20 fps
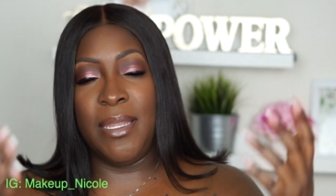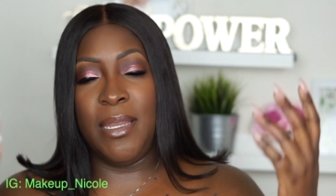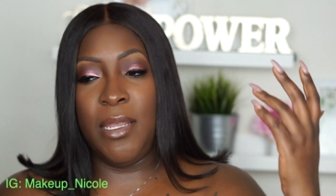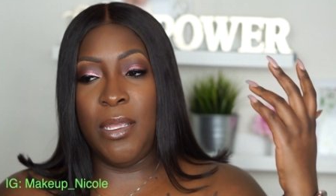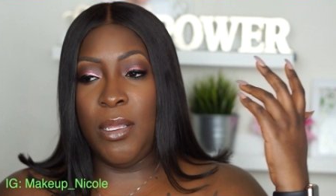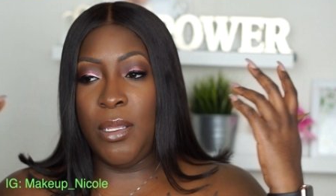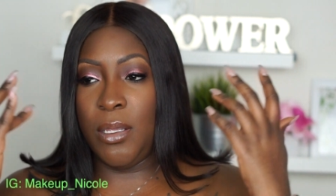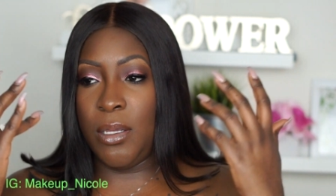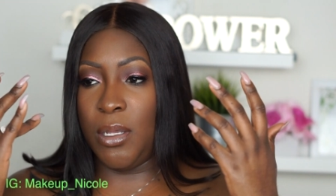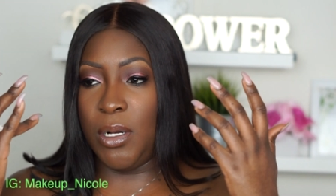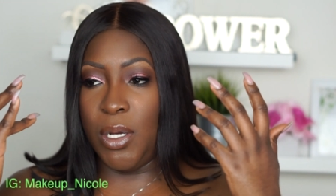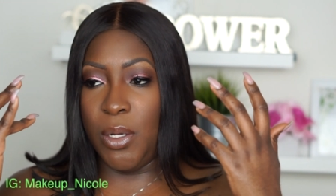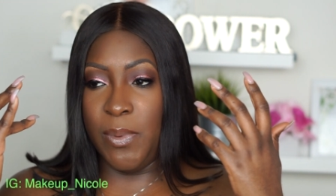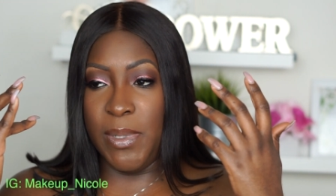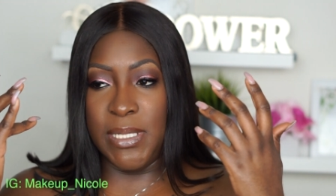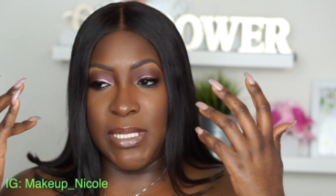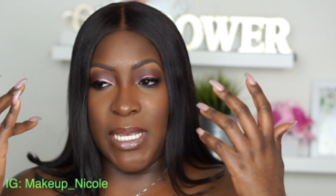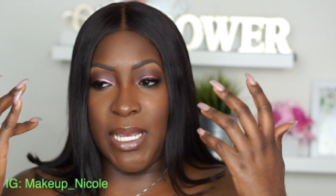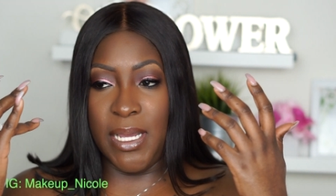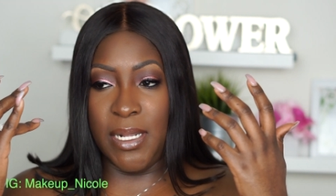You can
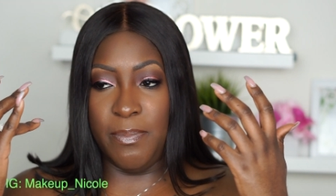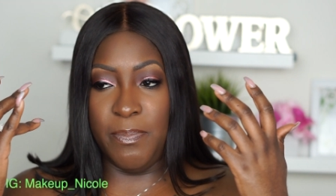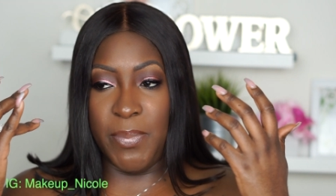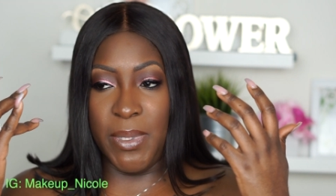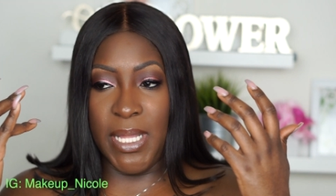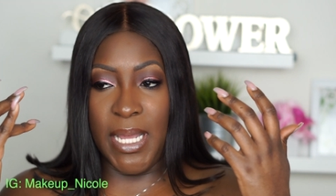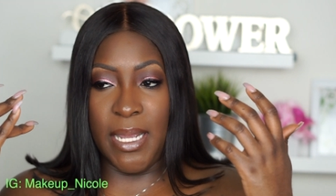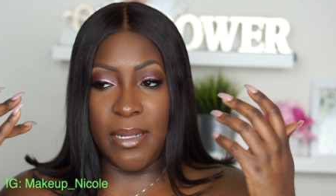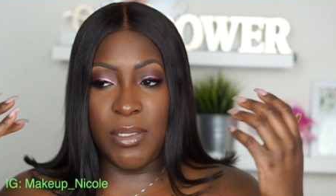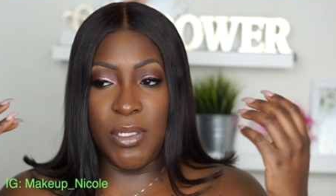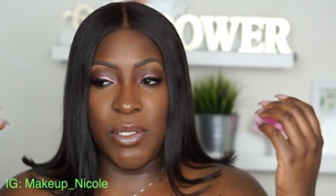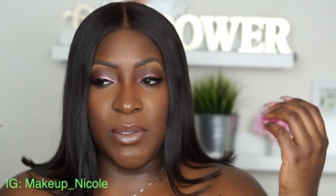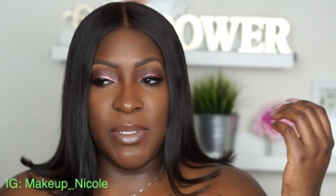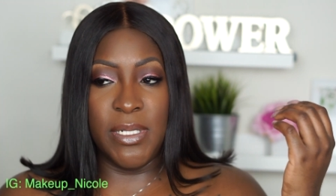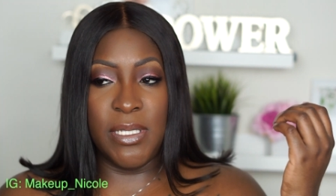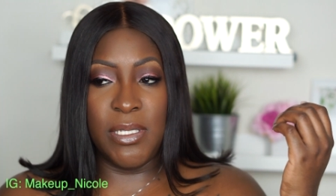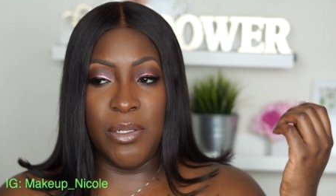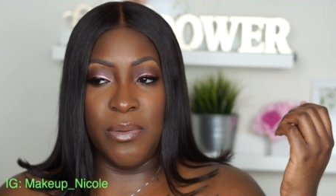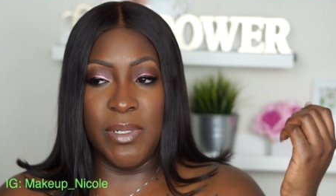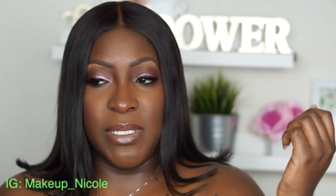always add black to
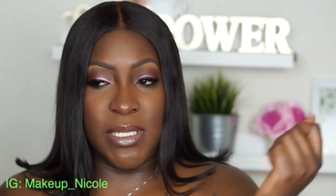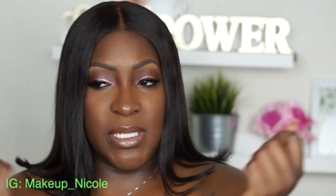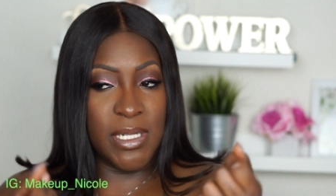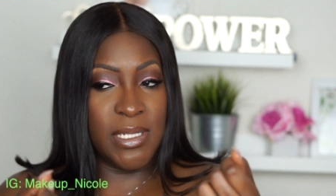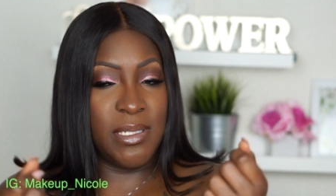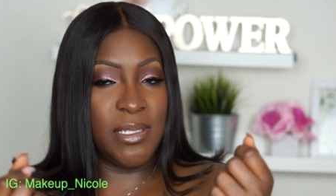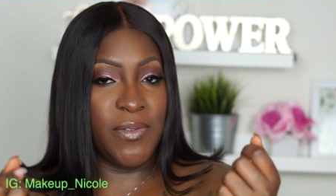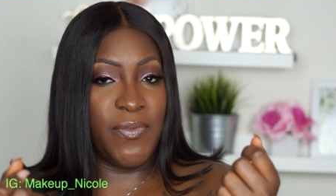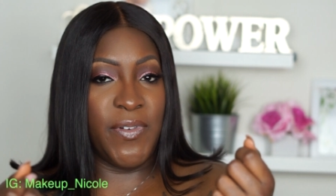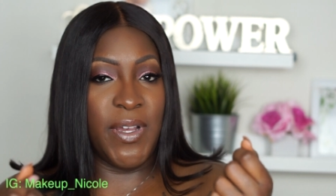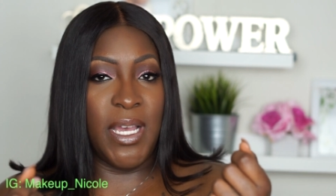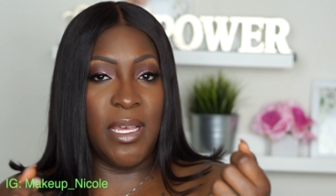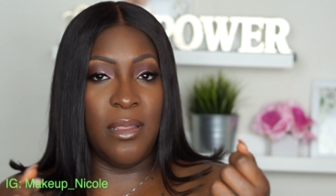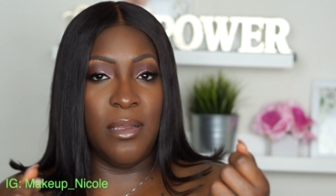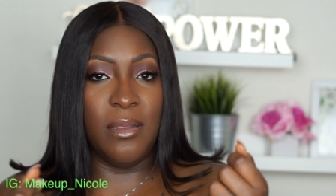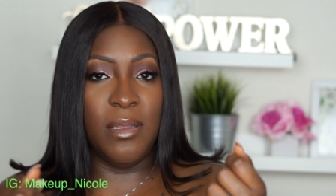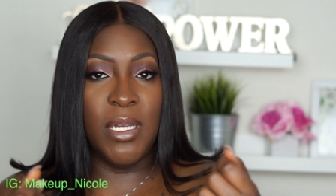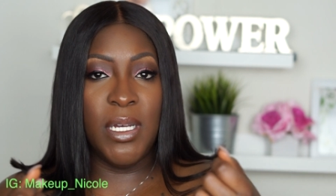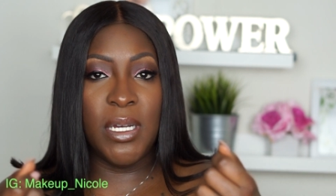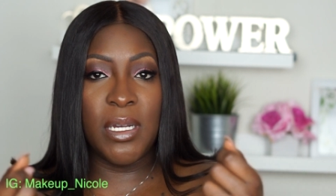it to intensify the
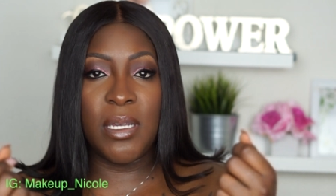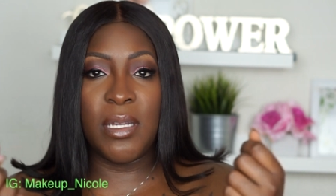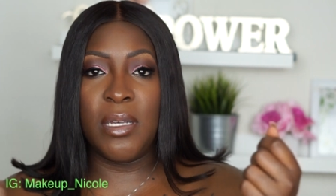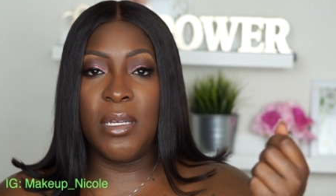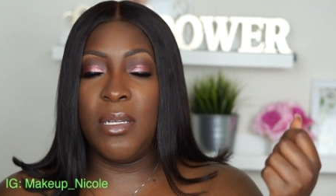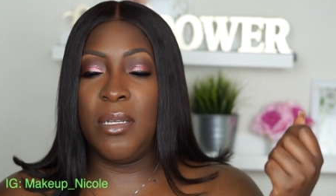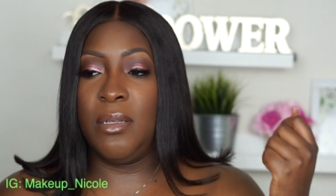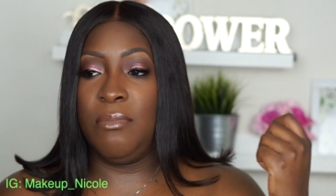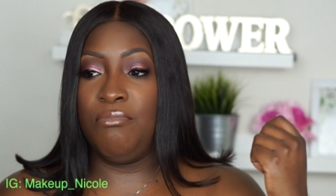look.